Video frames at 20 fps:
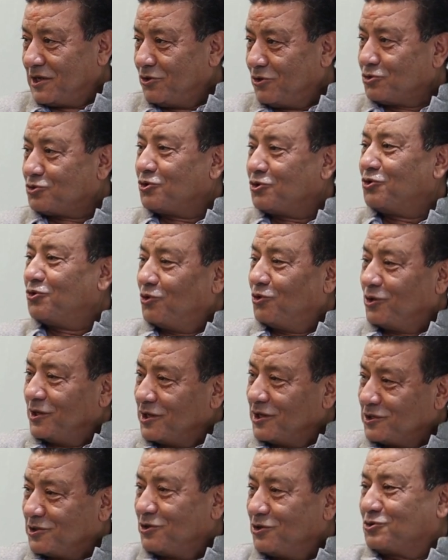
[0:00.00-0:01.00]
you should do
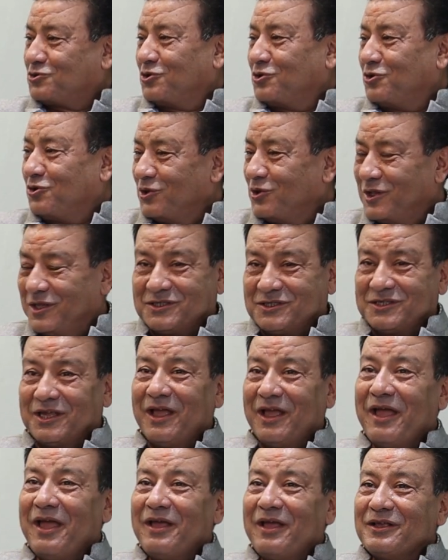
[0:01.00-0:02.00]
this, you should do this.
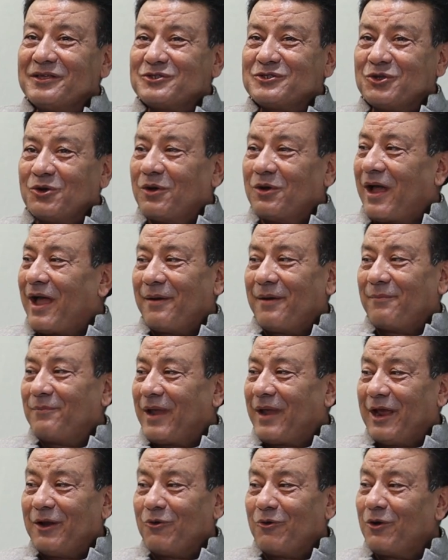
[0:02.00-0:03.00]
So um,
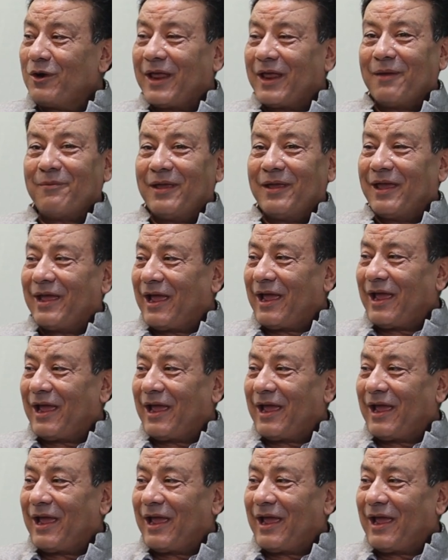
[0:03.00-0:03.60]
I don't, I,